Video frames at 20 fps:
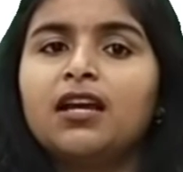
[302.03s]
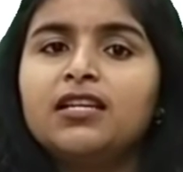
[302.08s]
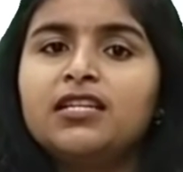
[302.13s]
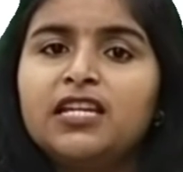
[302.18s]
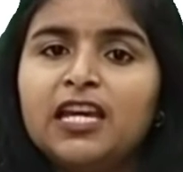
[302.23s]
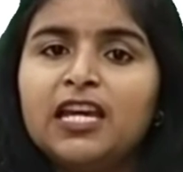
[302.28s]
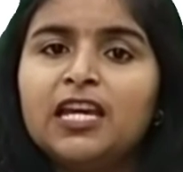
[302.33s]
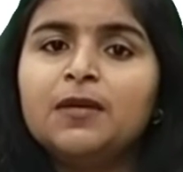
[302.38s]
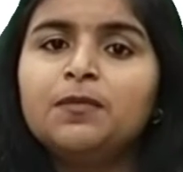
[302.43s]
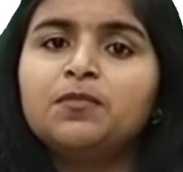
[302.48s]

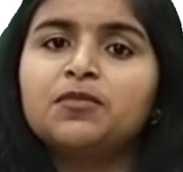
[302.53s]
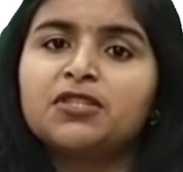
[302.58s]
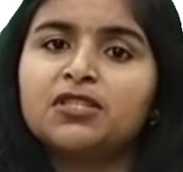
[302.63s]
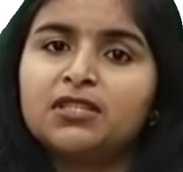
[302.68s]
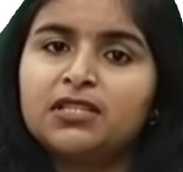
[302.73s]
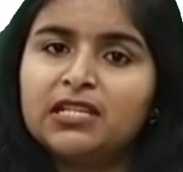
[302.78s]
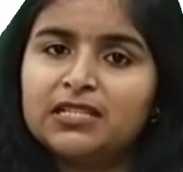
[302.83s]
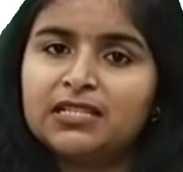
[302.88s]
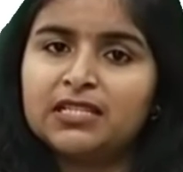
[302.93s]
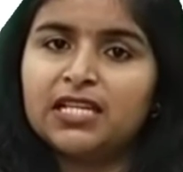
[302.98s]
keeps
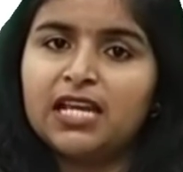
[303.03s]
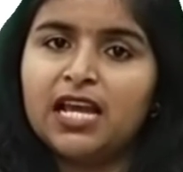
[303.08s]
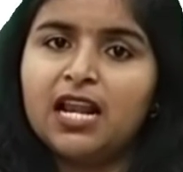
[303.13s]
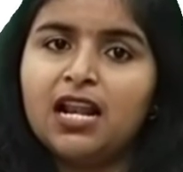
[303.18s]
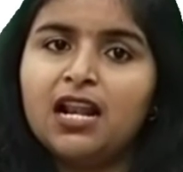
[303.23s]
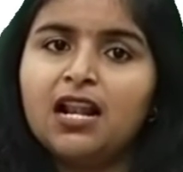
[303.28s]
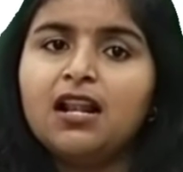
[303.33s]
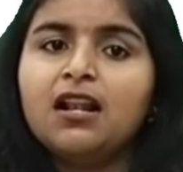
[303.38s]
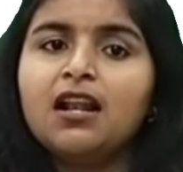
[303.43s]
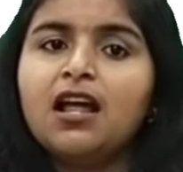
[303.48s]
the cell
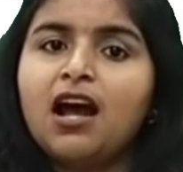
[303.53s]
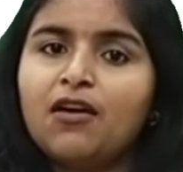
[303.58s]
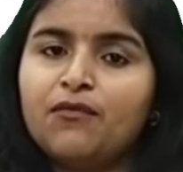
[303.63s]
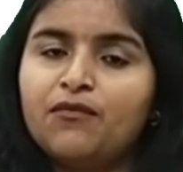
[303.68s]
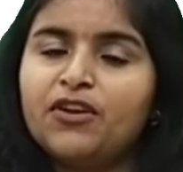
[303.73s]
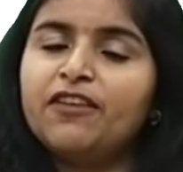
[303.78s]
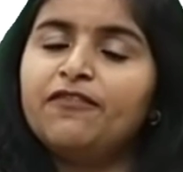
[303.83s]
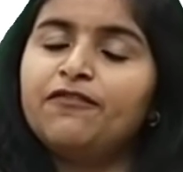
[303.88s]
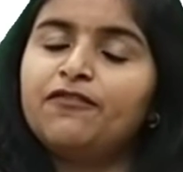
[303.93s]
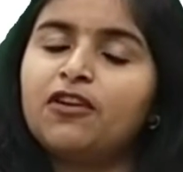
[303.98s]

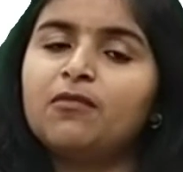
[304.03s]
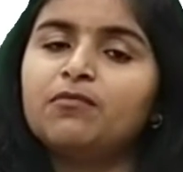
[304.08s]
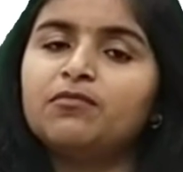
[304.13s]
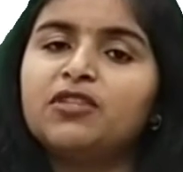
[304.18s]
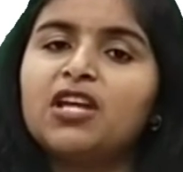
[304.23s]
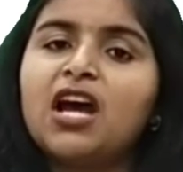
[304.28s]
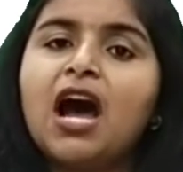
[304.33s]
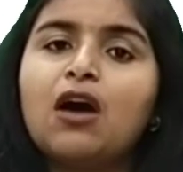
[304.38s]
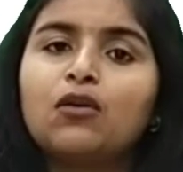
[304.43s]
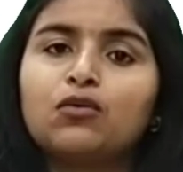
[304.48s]
away from the
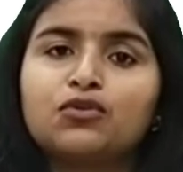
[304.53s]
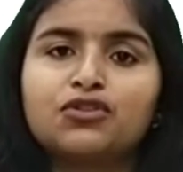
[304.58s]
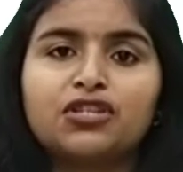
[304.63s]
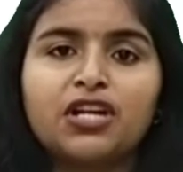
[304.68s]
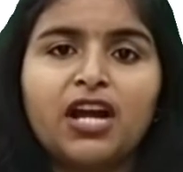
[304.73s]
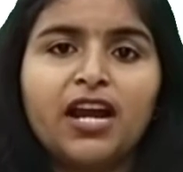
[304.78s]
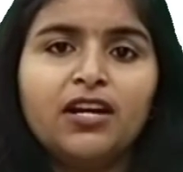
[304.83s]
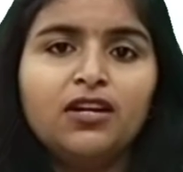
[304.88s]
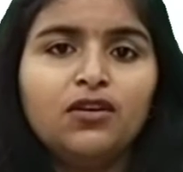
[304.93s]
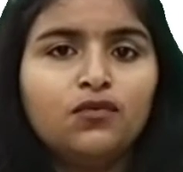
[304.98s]

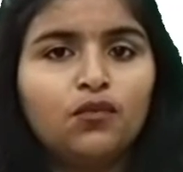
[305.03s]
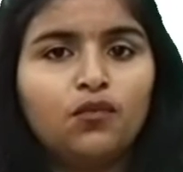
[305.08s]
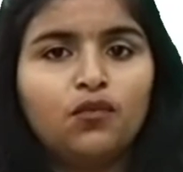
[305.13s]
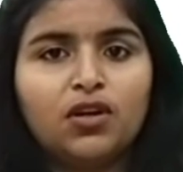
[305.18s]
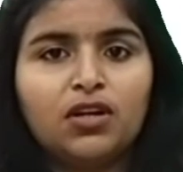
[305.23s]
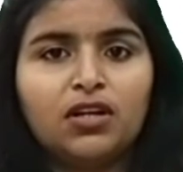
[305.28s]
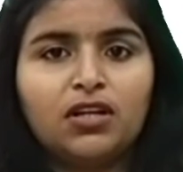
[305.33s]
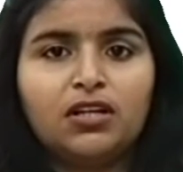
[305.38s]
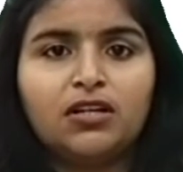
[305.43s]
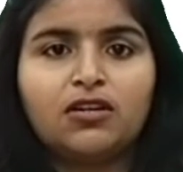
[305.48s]
outside world,